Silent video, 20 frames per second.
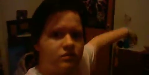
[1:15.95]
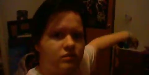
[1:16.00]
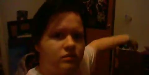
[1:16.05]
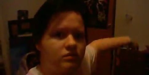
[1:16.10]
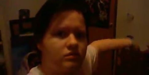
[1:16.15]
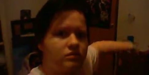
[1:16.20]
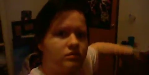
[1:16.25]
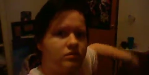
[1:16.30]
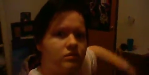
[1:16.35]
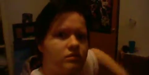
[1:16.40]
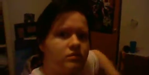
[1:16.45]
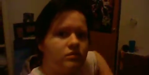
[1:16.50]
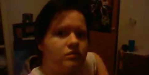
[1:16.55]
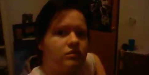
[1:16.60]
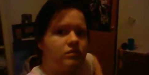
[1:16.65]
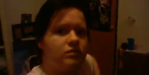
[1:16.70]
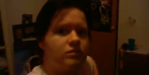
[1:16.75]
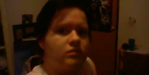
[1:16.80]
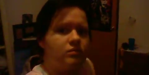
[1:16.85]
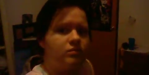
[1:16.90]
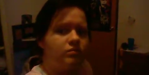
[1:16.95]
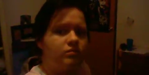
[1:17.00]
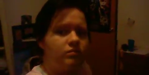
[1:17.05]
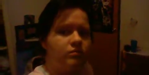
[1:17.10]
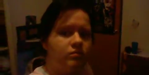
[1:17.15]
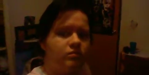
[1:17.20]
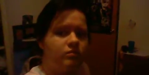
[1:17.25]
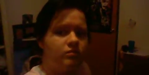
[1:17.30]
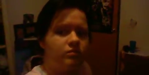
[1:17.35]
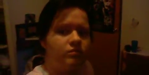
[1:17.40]

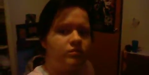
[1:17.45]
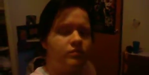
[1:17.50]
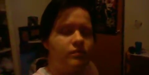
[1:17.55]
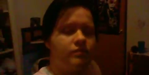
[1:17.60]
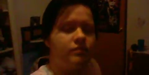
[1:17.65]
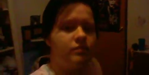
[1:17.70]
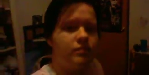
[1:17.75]
(no one is talking)